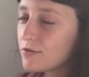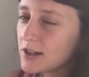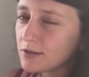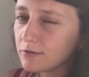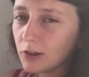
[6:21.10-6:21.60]

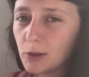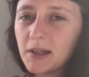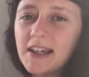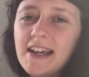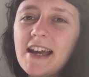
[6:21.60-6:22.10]
phrasal
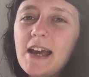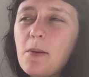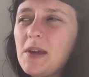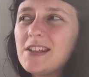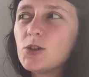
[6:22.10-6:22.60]
verb,
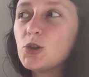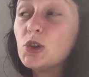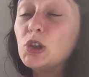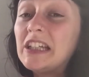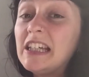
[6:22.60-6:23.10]
means to
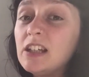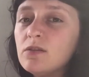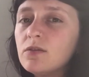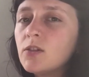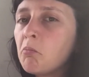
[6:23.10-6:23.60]

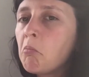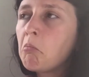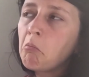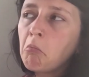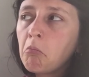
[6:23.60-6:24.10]
leave
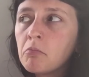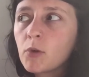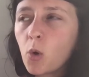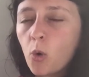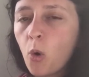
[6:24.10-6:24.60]

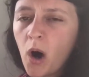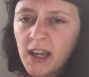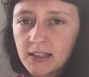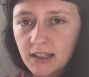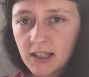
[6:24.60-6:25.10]

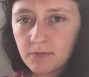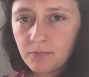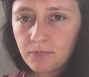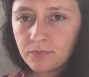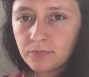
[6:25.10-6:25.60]
quietly,
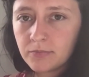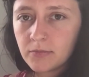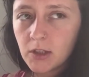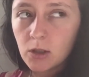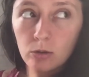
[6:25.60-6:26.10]

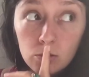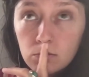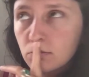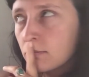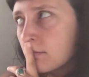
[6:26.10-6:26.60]
you know,
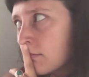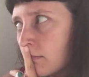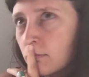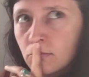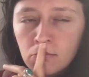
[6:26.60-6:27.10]

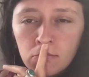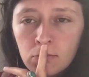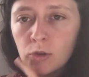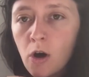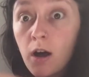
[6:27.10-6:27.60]

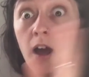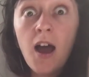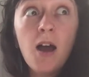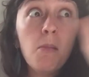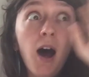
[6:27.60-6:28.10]
not
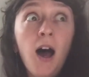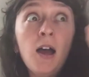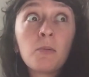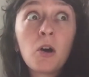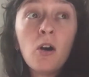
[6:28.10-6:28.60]
hey oh, bye
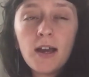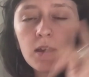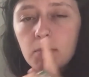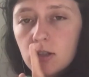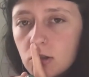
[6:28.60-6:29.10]
I'm
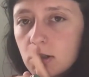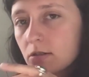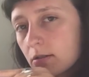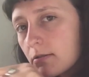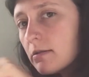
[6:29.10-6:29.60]
going, but just
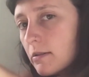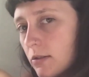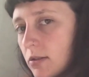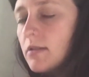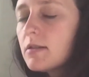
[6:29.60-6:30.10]
to
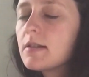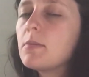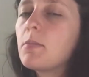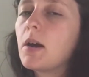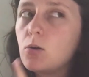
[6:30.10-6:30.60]
just to
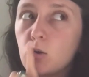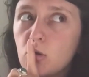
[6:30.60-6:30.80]
slip out.